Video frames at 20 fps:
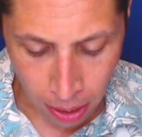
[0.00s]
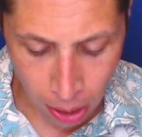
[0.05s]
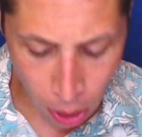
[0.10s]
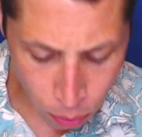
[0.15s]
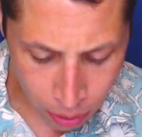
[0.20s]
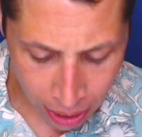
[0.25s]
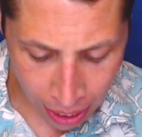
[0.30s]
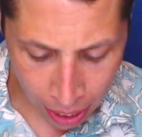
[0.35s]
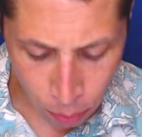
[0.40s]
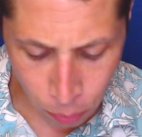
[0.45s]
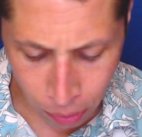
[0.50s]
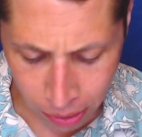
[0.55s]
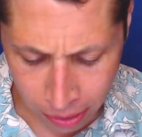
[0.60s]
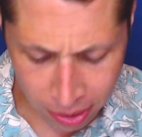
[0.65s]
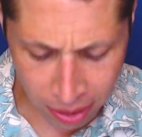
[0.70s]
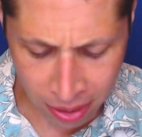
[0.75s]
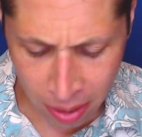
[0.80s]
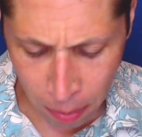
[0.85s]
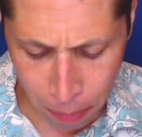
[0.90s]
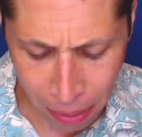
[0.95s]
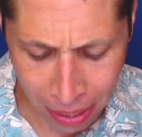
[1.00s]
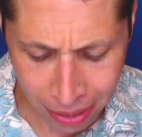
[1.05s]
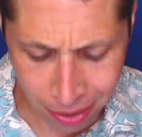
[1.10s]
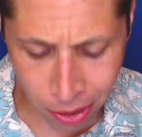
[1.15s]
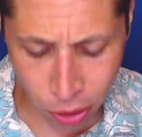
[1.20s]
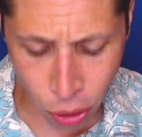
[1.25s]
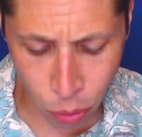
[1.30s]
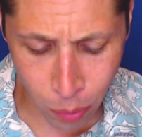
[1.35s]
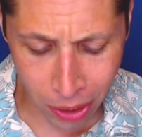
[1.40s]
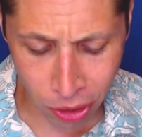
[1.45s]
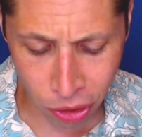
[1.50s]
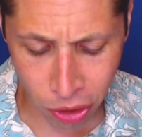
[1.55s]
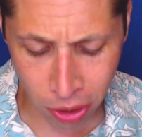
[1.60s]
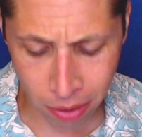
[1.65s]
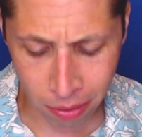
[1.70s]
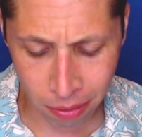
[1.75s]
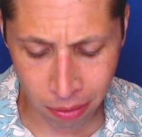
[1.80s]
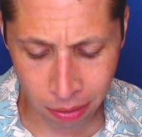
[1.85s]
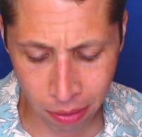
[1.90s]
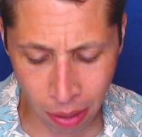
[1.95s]
Okay, well, is this a but
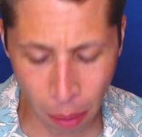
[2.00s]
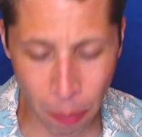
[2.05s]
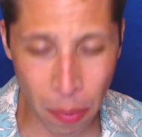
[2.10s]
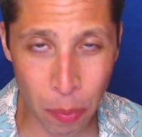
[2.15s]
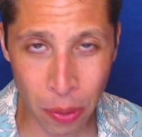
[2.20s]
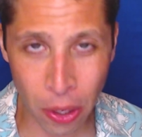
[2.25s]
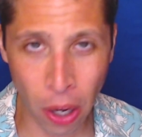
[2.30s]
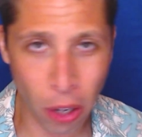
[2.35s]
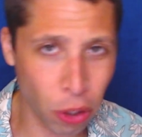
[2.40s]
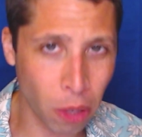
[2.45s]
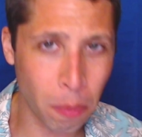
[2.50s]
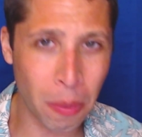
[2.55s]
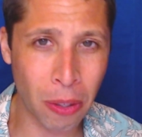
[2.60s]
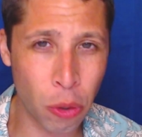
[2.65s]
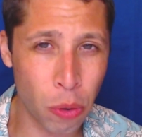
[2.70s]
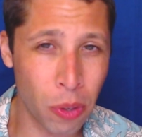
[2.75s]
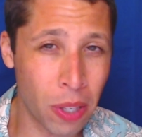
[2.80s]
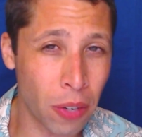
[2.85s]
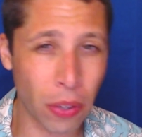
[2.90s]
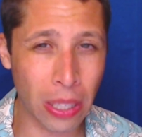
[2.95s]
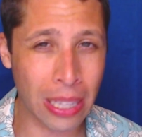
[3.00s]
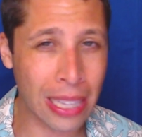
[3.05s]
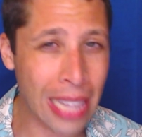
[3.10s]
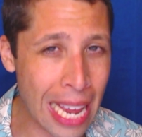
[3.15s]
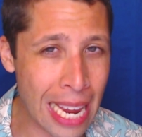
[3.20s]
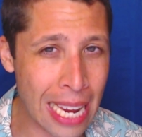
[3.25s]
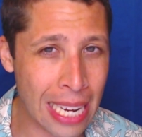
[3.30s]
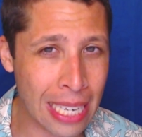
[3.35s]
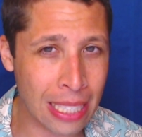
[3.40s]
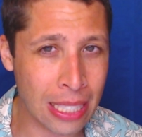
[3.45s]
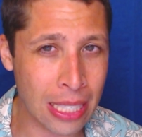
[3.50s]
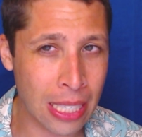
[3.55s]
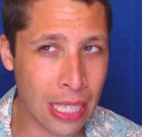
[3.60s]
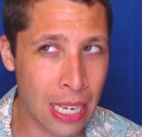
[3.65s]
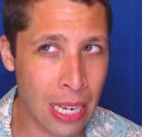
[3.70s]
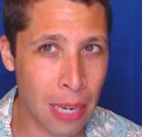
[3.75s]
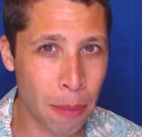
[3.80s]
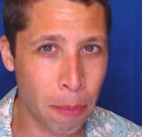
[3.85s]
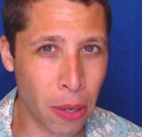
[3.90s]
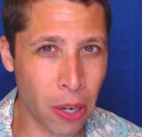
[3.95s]
situation? I mean, we are talking about two different things,
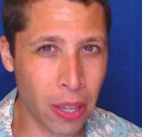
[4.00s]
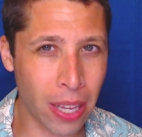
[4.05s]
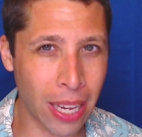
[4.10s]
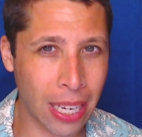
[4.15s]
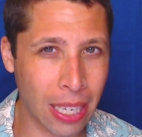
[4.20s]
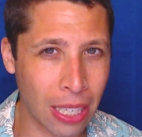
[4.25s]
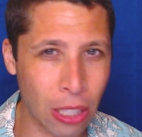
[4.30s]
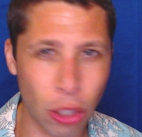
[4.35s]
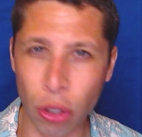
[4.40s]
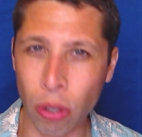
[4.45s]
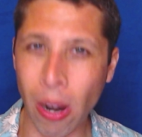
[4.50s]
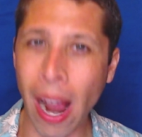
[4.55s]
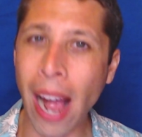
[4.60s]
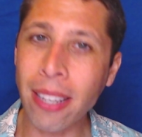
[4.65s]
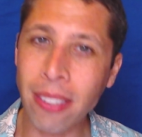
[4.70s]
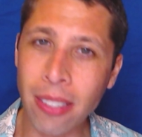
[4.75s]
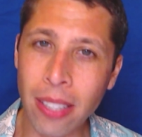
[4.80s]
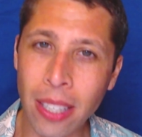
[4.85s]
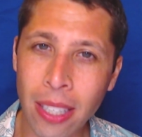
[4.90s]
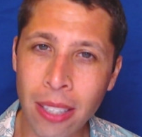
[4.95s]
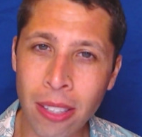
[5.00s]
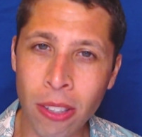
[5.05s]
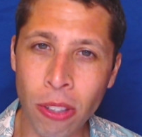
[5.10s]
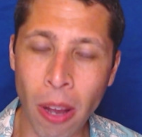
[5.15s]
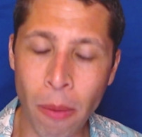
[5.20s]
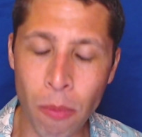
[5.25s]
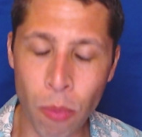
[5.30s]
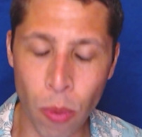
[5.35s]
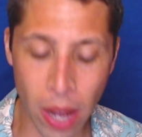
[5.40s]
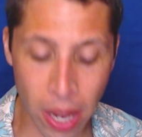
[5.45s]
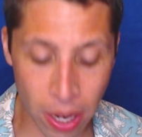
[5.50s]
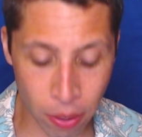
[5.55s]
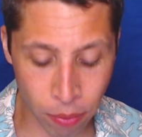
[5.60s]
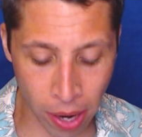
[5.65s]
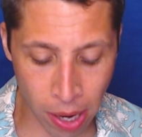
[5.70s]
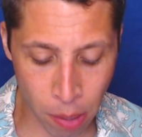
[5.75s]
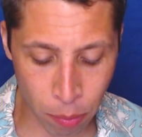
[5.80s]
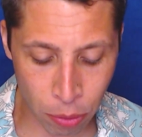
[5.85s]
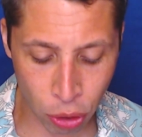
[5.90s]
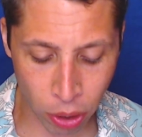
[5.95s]
but are they contrasting in some way,
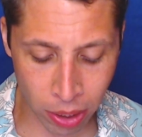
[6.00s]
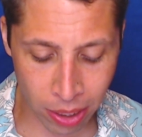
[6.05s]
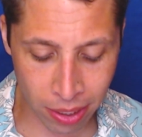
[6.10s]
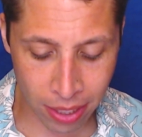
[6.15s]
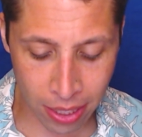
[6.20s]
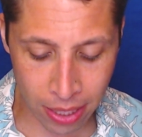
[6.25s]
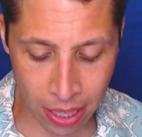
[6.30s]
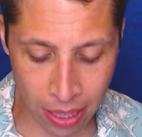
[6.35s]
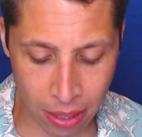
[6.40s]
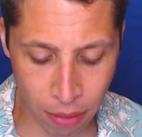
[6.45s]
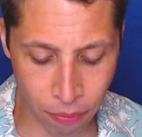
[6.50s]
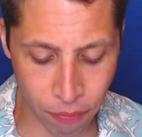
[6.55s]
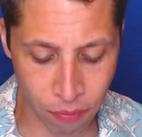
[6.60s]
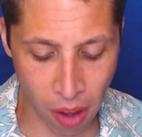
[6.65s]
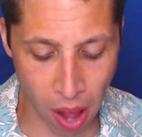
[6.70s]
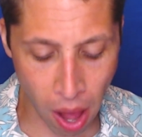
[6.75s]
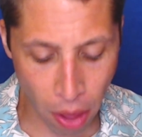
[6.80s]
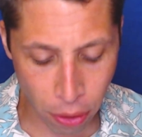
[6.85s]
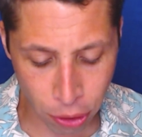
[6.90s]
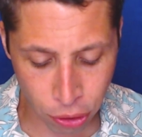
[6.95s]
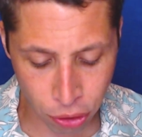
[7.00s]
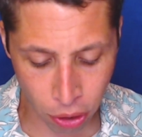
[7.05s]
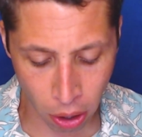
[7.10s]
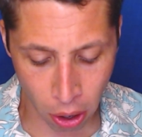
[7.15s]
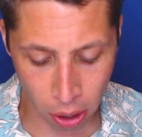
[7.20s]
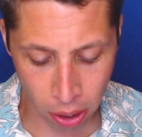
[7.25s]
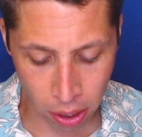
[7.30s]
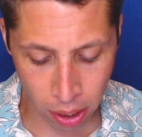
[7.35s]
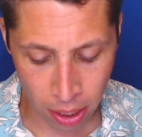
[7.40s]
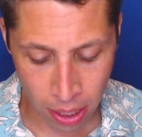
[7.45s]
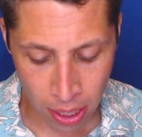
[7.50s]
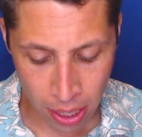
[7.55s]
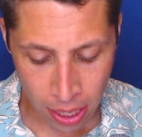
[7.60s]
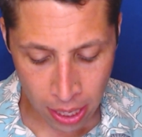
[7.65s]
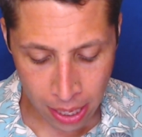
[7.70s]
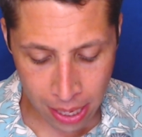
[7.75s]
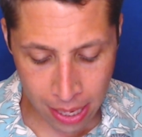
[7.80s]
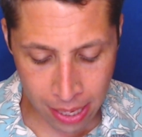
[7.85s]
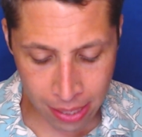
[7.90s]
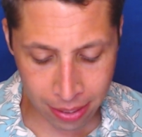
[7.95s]
right? Are we trying to say that the father's art
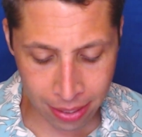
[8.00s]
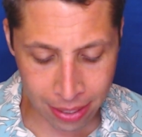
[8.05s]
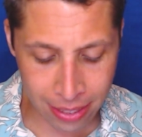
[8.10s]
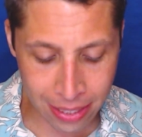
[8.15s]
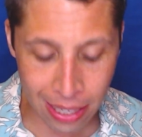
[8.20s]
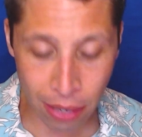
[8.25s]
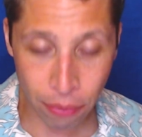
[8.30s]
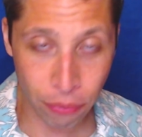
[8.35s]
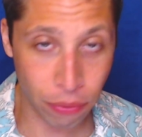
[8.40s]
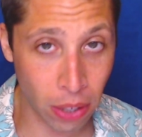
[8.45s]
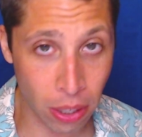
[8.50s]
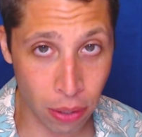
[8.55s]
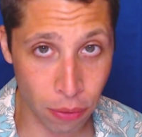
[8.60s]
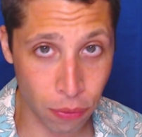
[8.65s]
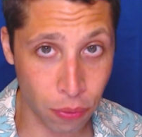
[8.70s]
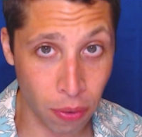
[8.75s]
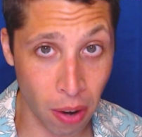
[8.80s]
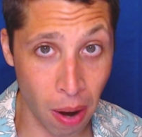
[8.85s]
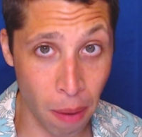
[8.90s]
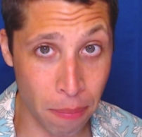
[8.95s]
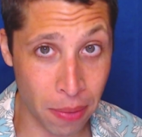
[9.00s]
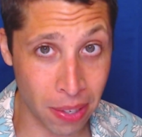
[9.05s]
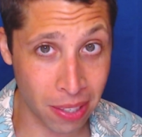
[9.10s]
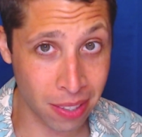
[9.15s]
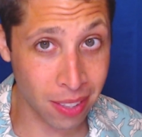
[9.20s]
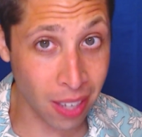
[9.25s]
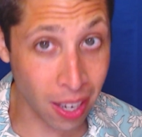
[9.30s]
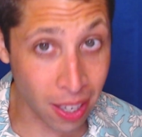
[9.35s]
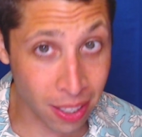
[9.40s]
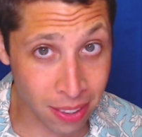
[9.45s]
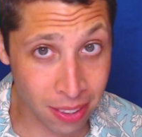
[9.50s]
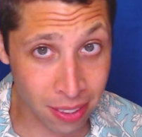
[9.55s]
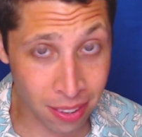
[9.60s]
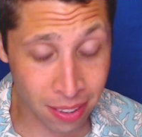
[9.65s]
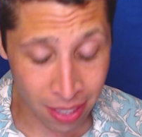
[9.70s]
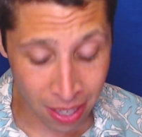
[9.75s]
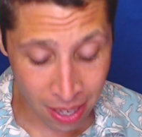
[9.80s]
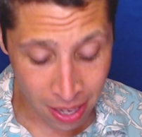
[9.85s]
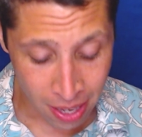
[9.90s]
is different from the son's?